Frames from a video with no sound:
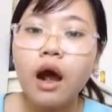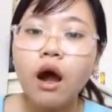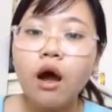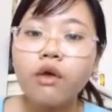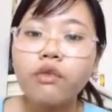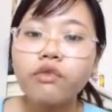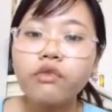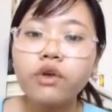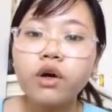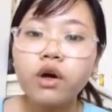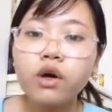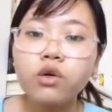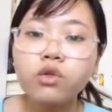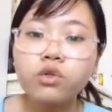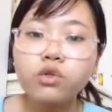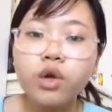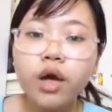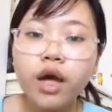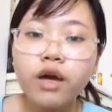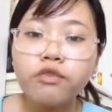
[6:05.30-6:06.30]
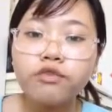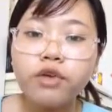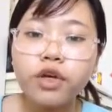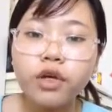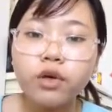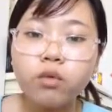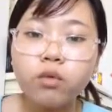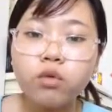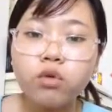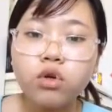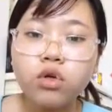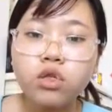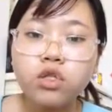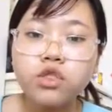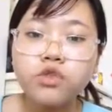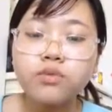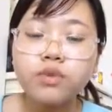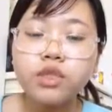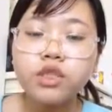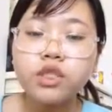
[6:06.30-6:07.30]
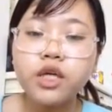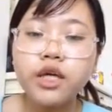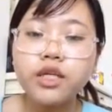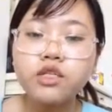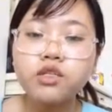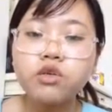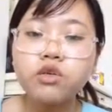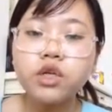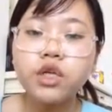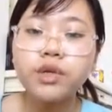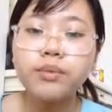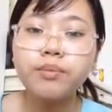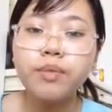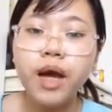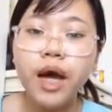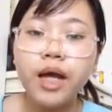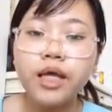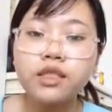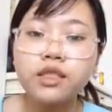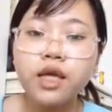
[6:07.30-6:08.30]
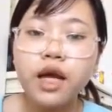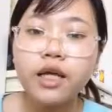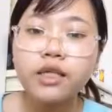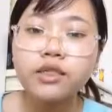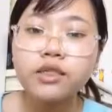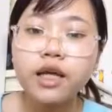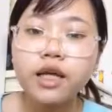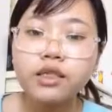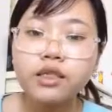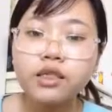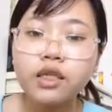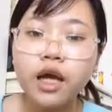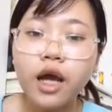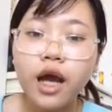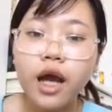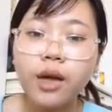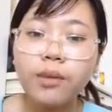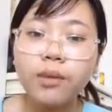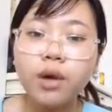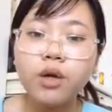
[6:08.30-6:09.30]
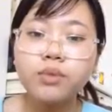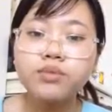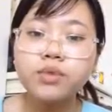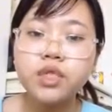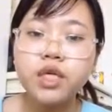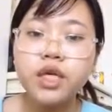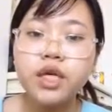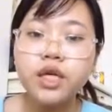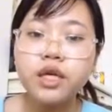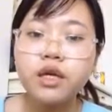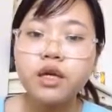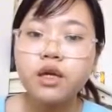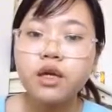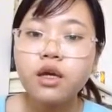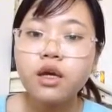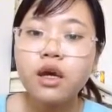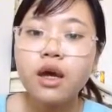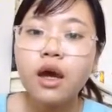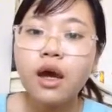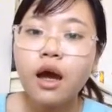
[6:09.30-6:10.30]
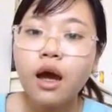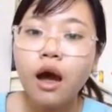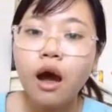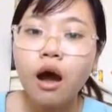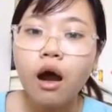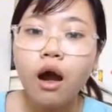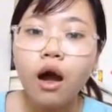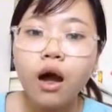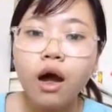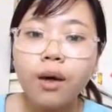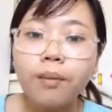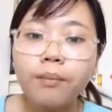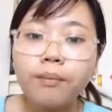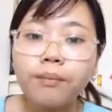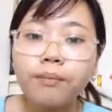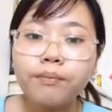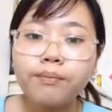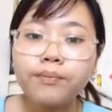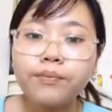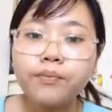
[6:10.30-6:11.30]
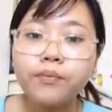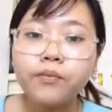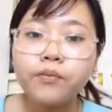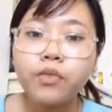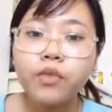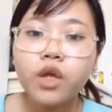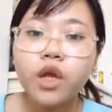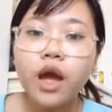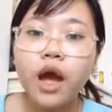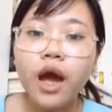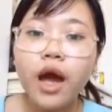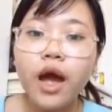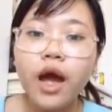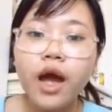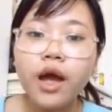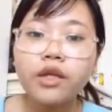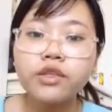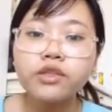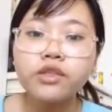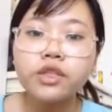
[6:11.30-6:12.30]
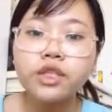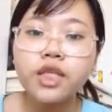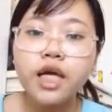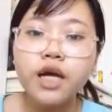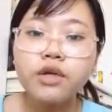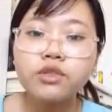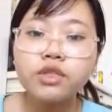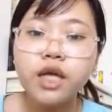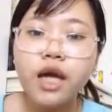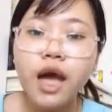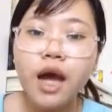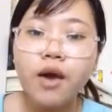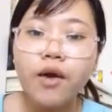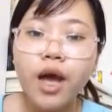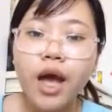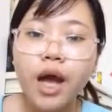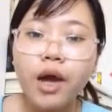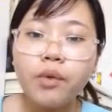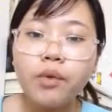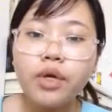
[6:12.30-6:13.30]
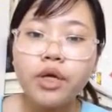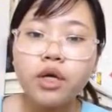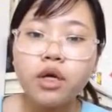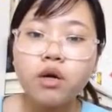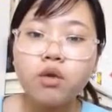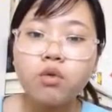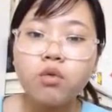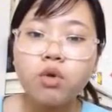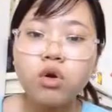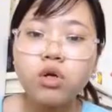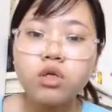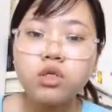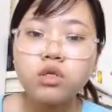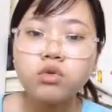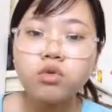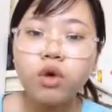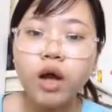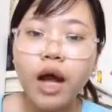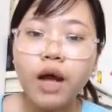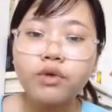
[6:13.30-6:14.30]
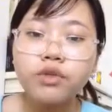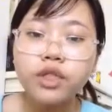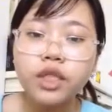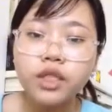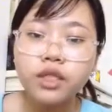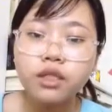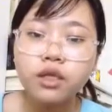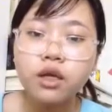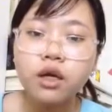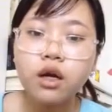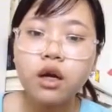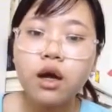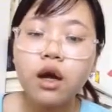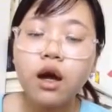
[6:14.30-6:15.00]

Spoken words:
Although traffic was potentially bad at that time of day, and the downtown area was crowded,